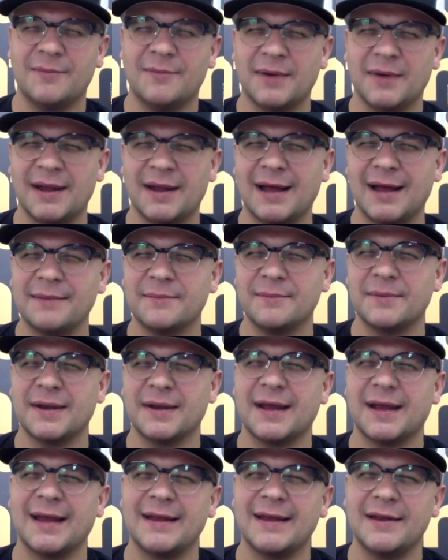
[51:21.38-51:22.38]
but I
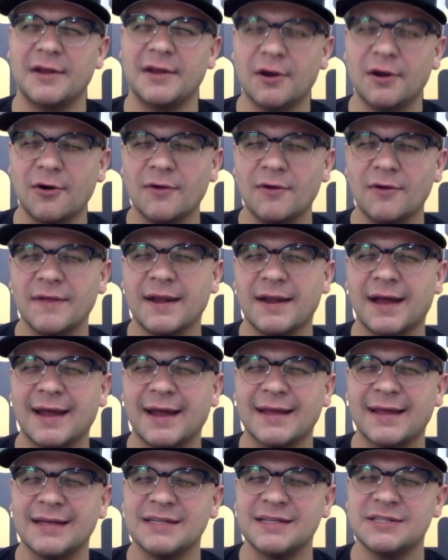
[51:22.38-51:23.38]
but I know that
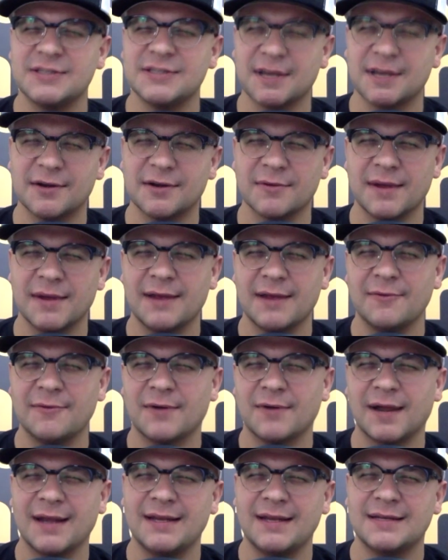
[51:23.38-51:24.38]
I can generate
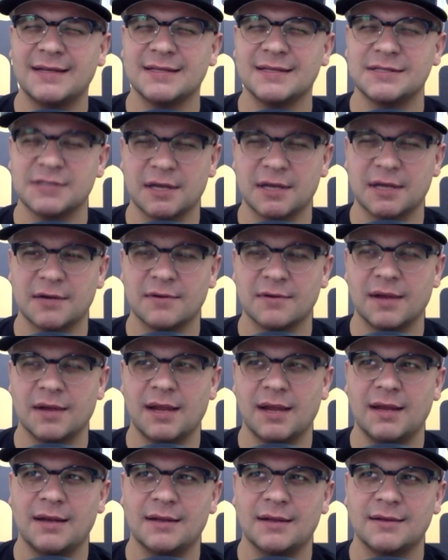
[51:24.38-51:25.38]
what I need to
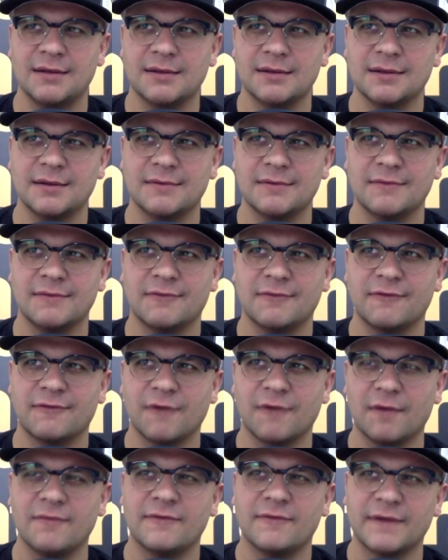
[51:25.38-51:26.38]
generate
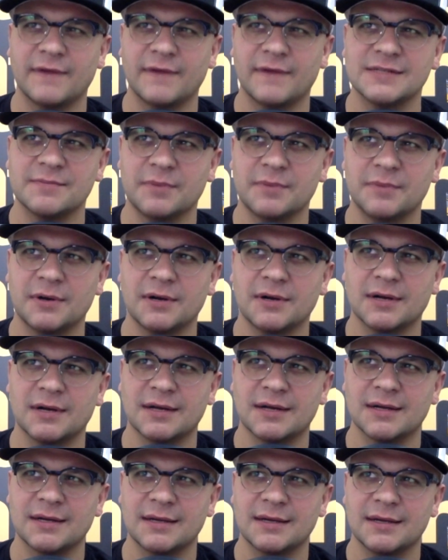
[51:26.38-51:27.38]
from Facebook
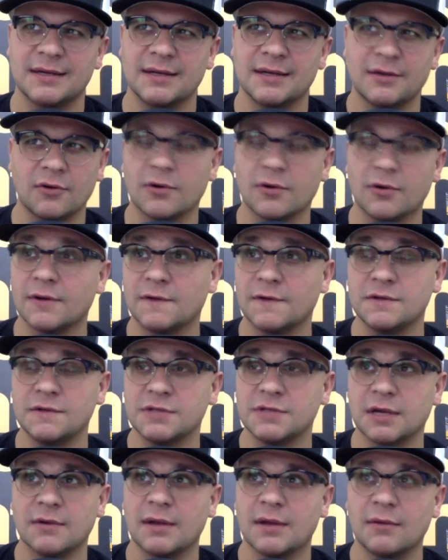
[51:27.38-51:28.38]
in order to
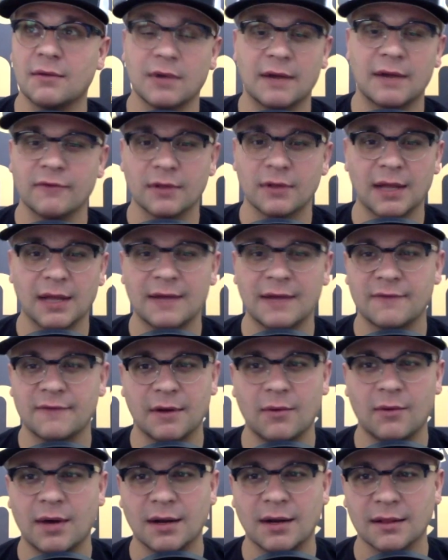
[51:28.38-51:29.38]
generate whatever life I
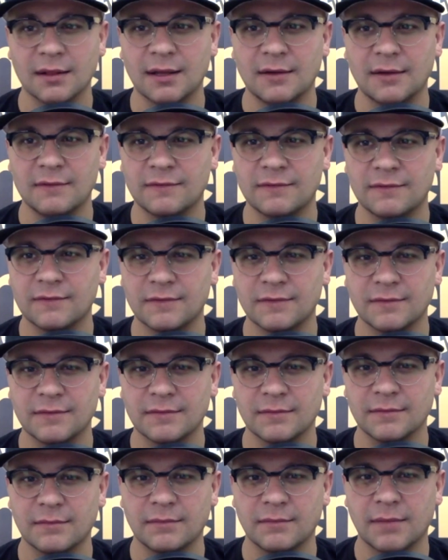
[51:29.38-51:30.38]
want to live
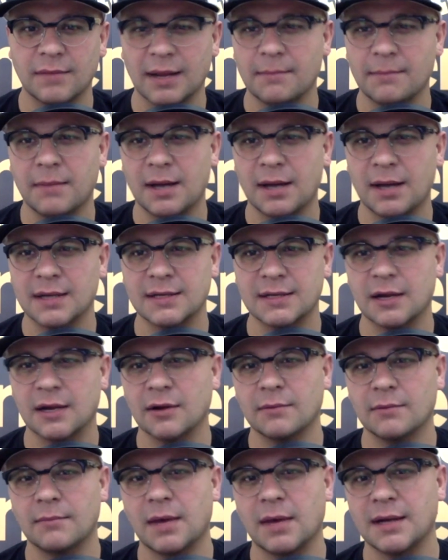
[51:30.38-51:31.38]
like monetar-
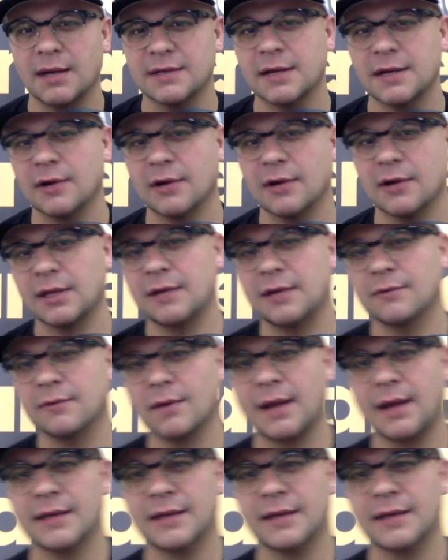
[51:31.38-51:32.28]
monetarily, right?